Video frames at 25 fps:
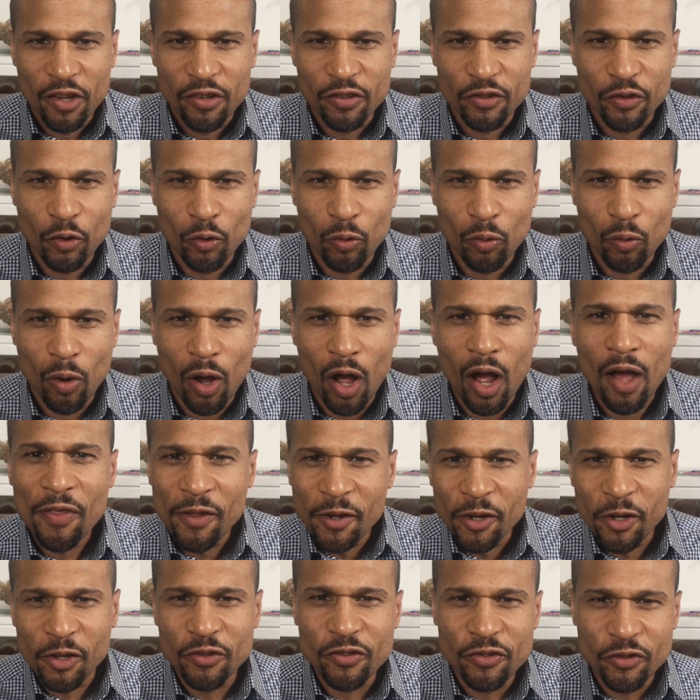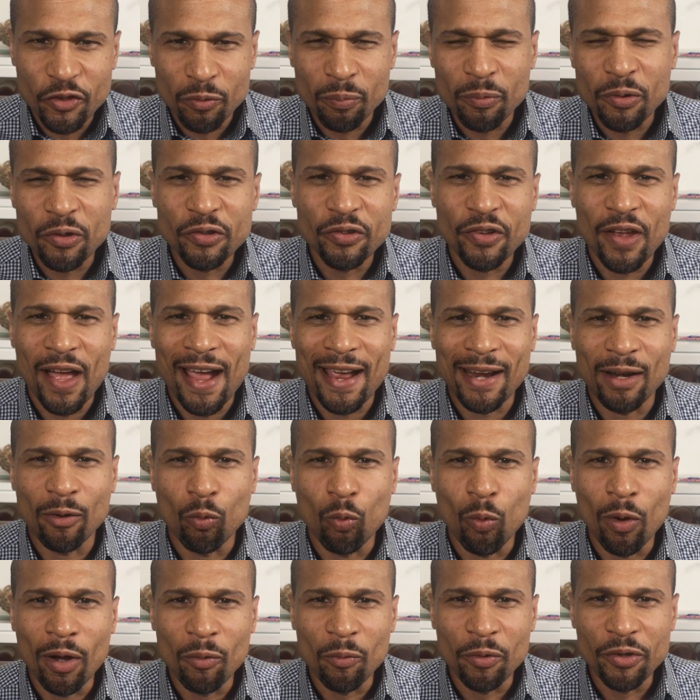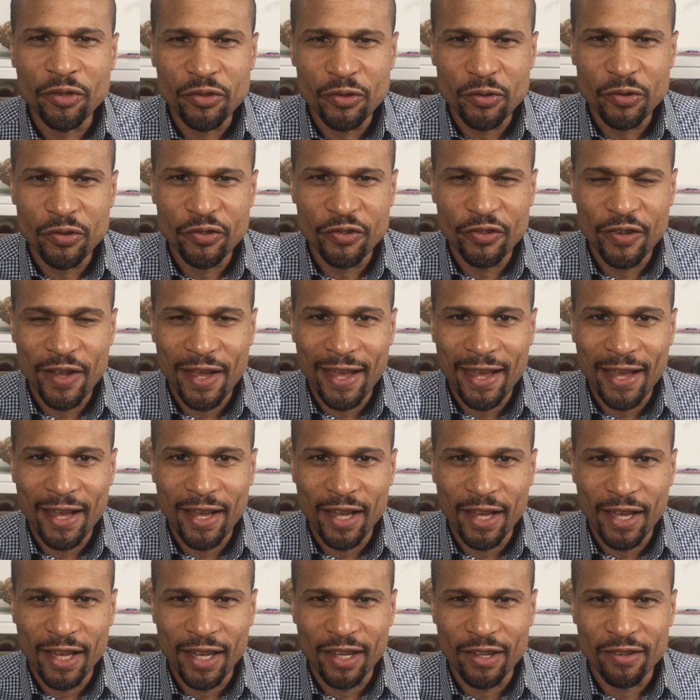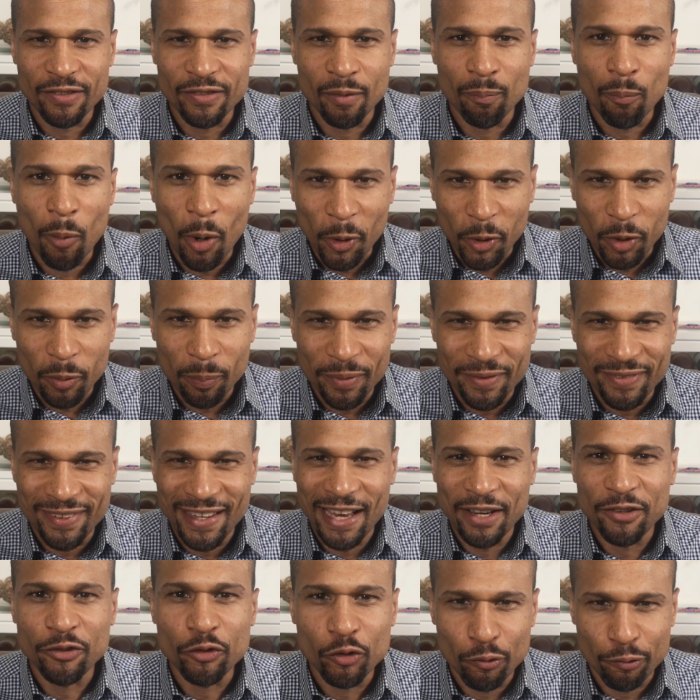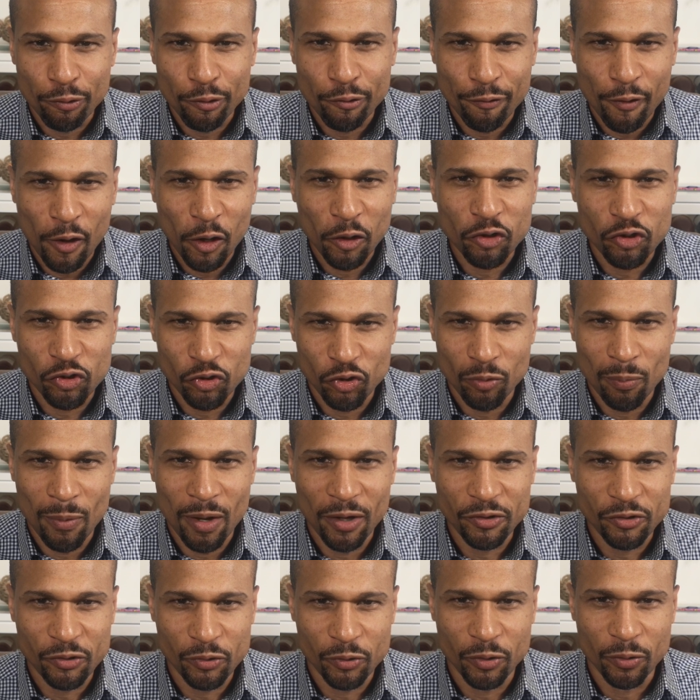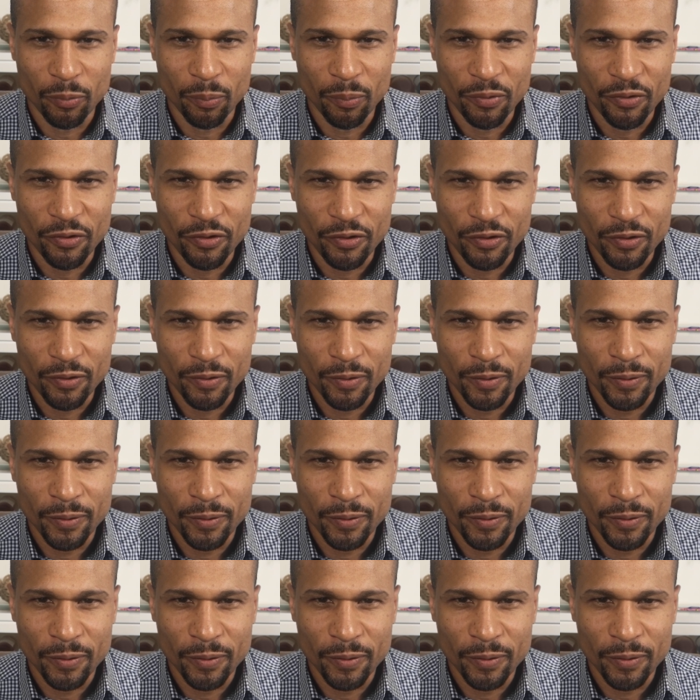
So on the consumer side, what would you say is the market potential for functional mushrooms?